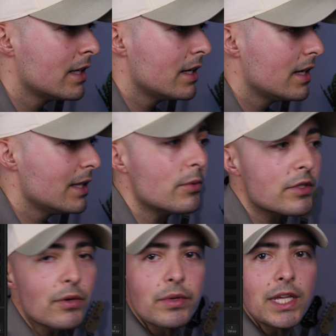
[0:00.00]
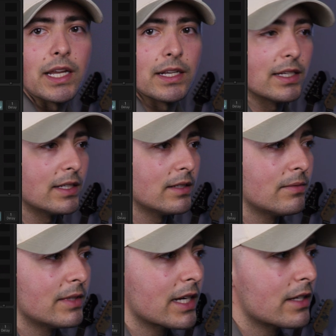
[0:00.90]
and then we'll start with that. And
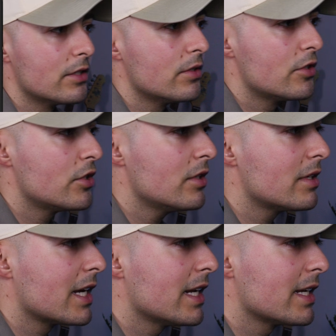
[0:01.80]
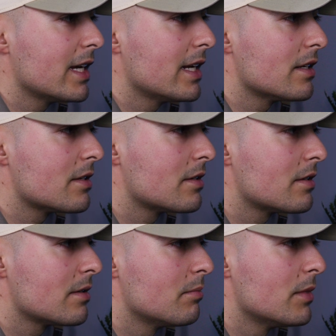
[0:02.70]
that should kind of get
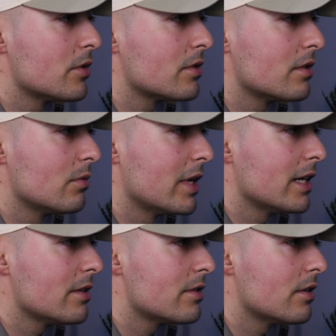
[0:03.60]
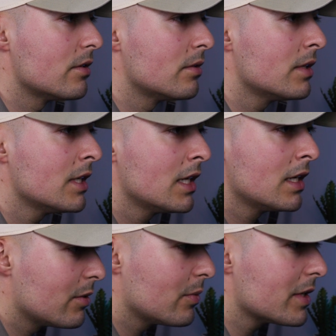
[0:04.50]
us most of the way. So
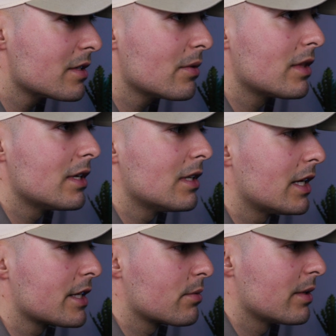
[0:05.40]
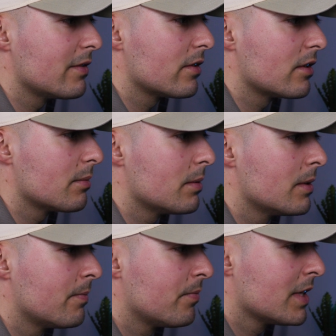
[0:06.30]
we wanna start with the Deluxe Reverb.
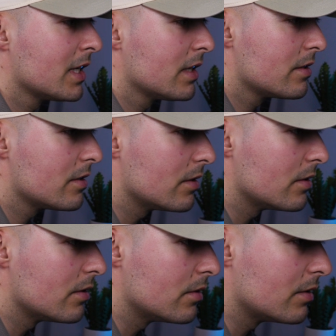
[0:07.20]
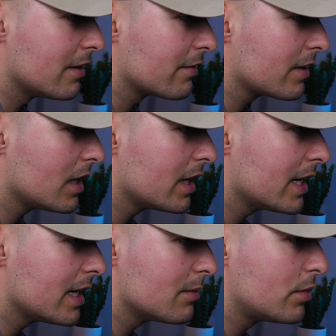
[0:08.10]
So I've gone
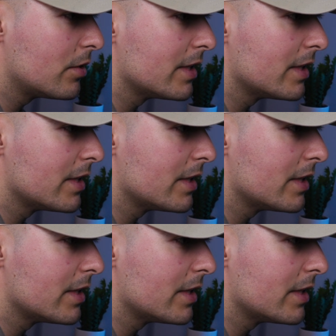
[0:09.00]
ahead and pulled